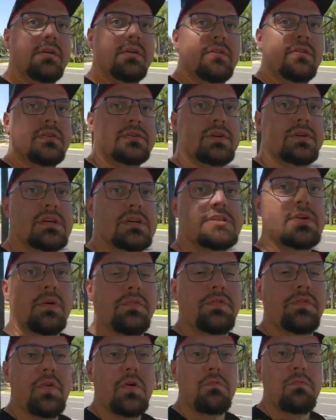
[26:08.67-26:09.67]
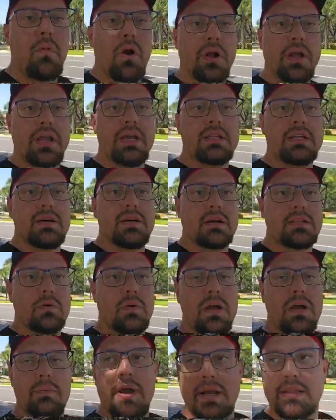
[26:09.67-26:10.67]
There's also a food market tucked
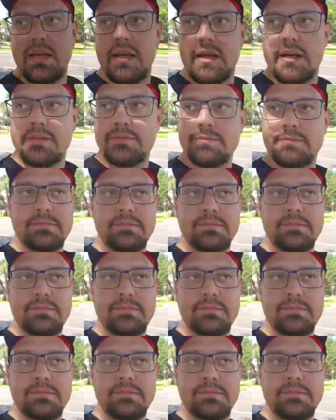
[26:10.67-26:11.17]
away back there.